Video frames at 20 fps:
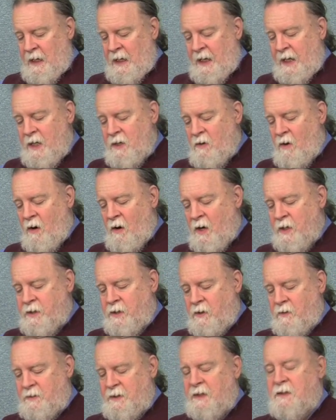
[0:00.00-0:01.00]
It
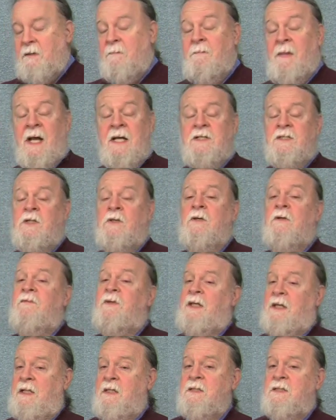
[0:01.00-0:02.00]
argued that the massacre of
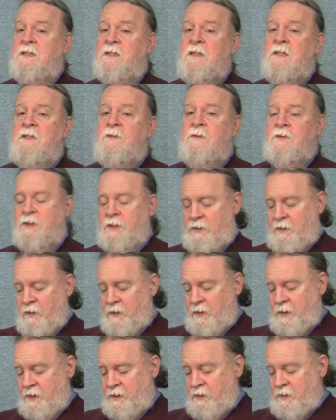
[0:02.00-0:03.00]
the innocents, which
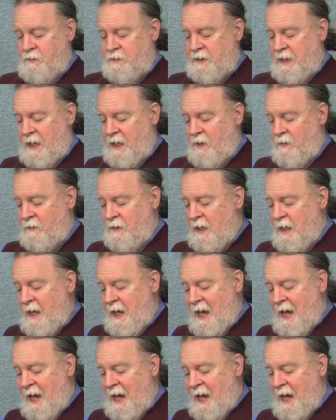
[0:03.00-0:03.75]
occurred at Newtown,